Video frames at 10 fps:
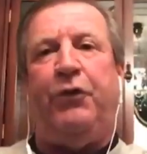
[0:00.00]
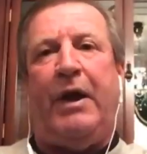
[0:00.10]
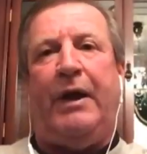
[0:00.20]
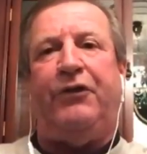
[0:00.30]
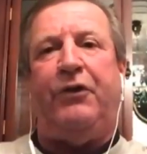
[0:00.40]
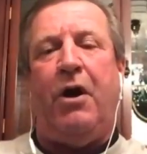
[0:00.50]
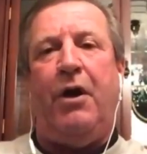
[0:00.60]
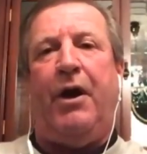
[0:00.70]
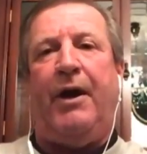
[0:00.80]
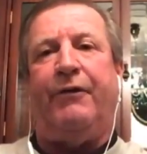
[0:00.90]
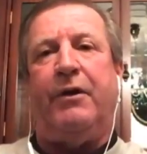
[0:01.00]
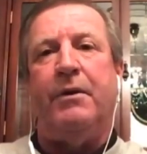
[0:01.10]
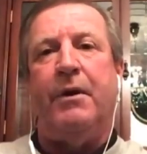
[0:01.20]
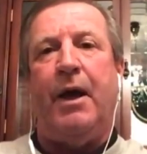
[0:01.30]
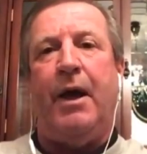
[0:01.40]
just the way it's gone,
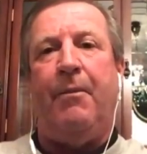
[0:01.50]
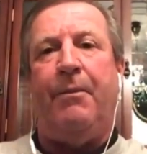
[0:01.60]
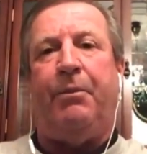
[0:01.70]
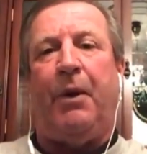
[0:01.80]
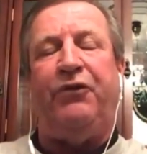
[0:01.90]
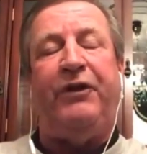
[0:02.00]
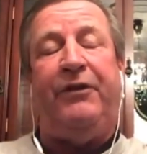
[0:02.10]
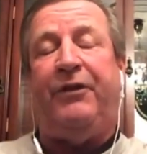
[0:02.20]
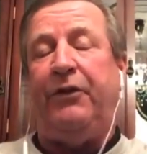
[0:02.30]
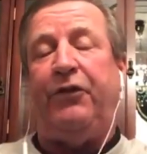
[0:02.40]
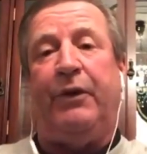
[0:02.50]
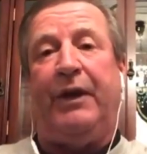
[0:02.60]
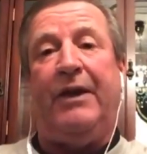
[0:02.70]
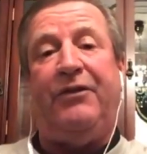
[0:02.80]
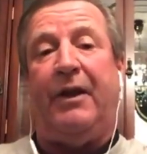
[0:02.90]
Ivan. I was listening
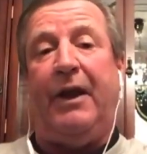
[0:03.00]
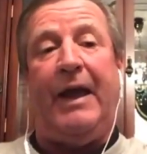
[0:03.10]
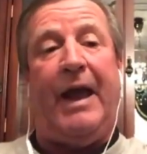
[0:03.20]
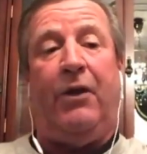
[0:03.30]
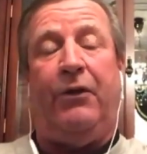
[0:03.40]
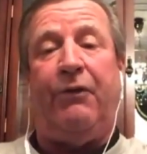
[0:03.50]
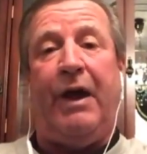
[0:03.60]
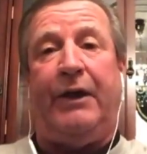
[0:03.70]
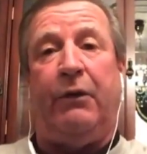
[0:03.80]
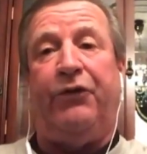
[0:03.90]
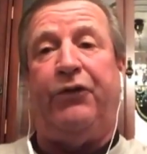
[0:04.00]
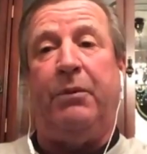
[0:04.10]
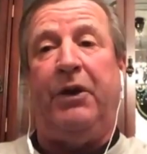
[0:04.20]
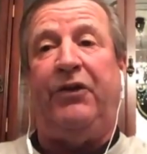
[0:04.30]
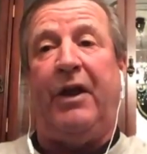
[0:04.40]
to it yesterday again on the radio and
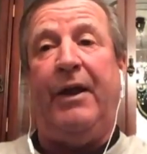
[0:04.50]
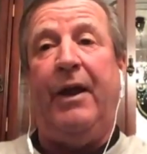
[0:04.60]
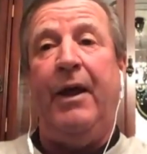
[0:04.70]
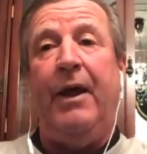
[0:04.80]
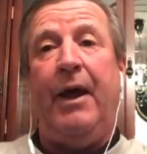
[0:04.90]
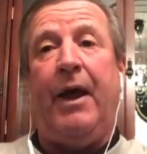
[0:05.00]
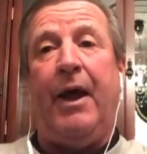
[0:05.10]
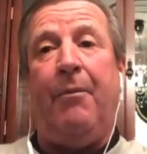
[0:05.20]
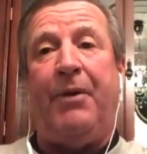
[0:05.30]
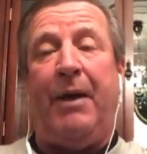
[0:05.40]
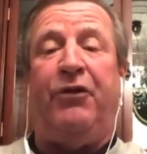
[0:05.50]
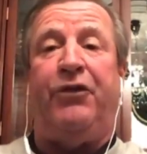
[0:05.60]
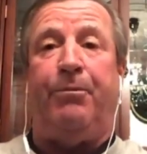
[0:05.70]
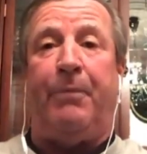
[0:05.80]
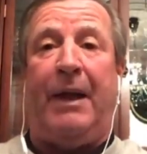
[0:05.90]
somebody said
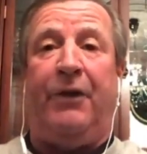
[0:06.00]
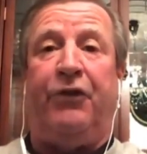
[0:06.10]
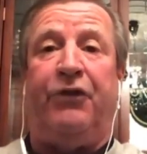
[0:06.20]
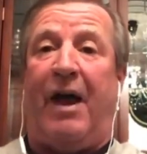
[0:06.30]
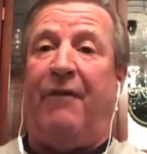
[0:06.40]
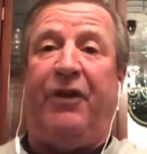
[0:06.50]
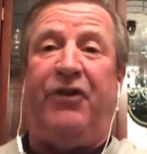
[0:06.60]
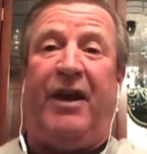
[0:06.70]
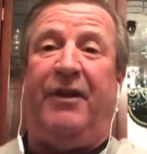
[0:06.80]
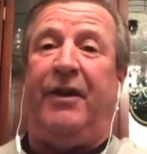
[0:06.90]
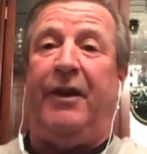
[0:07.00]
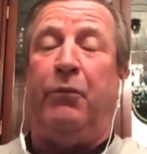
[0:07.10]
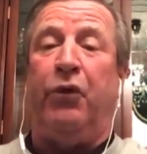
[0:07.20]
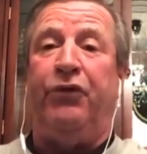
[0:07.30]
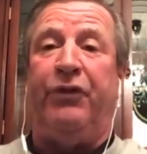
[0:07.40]
Premiership managers average
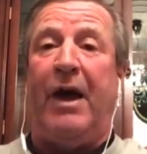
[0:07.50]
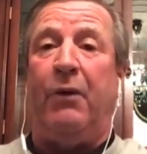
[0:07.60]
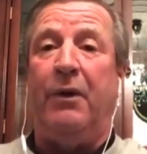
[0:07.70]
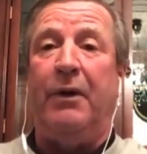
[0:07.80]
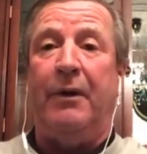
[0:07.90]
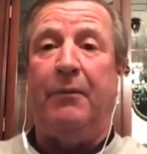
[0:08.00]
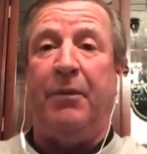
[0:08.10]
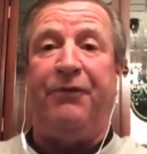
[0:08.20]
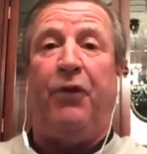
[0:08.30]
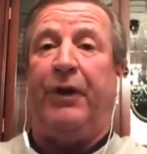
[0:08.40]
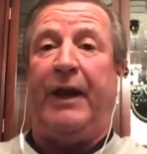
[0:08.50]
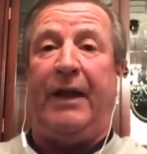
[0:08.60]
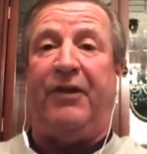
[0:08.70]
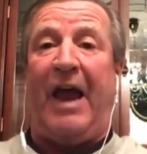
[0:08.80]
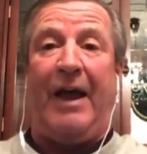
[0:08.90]
18 months now before they
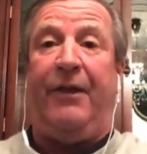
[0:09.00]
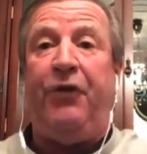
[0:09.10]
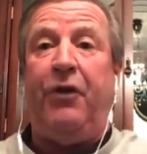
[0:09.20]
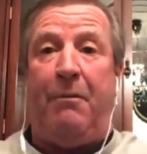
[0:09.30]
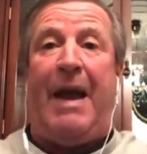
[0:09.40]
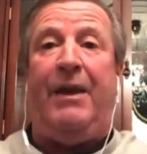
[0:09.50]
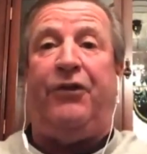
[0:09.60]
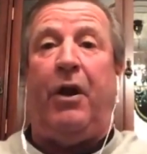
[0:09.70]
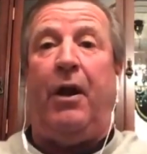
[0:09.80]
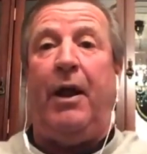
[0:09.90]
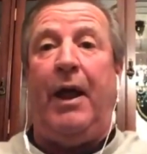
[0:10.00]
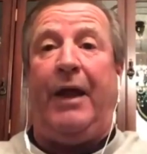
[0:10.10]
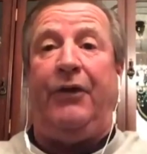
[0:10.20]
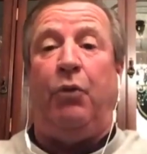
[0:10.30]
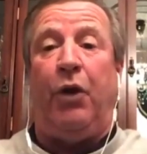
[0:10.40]
get sacked. If you're the manager
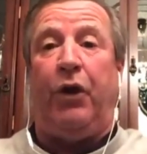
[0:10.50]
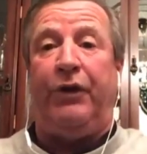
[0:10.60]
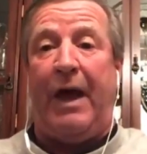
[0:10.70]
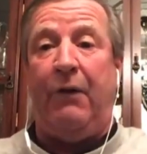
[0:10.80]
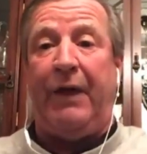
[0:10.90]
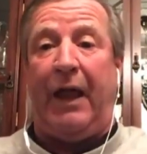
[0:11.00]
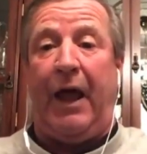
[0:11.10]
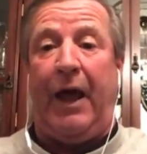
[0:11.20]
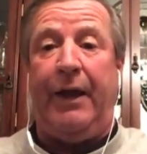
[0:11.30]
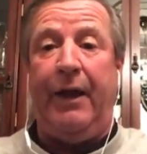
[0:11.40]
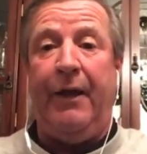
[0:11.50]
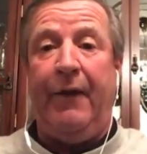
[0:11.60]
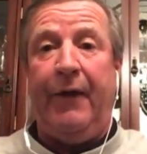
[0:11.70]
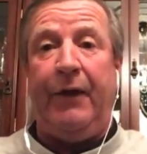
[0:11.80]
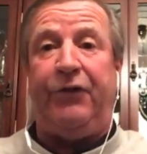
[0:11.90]
and you want to go down that line,
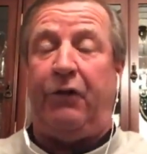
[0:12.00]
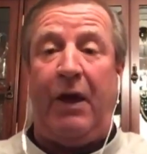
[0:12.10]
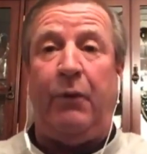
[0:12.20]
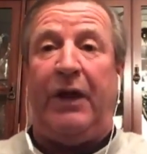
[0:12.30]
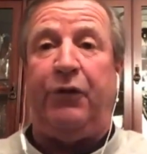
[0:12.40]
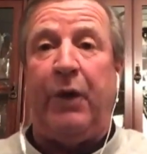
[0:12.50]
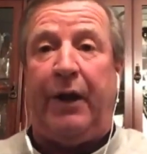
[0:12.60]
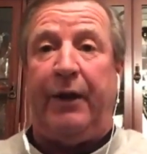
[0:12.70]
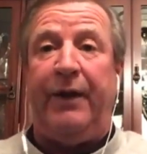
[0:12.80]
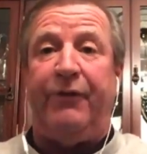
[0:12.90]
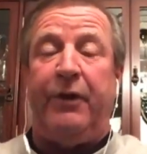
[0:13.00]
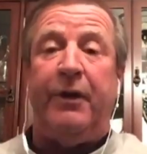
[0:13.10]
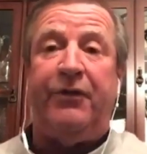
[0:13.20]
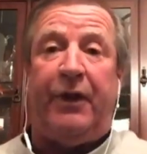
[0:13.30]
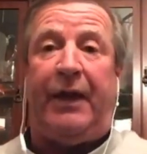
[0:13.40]
it's a great way to earn a
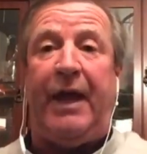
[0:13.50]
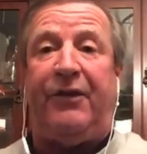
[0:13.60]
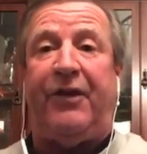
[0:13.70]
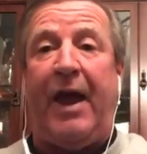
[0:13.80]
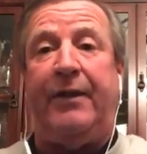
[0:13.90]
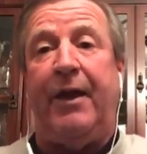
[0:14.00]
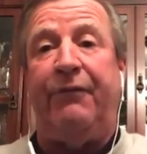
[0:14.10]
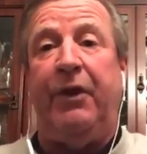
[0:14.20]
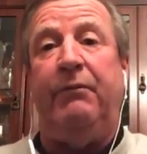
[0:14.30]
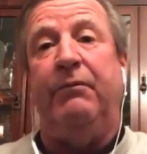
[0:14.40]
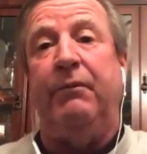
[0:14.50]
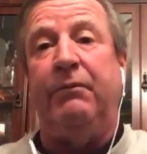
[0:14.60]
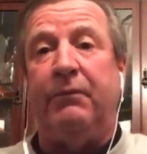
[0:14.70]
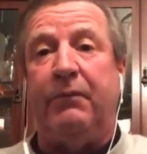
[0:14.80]
living, isn't it? Get sacked every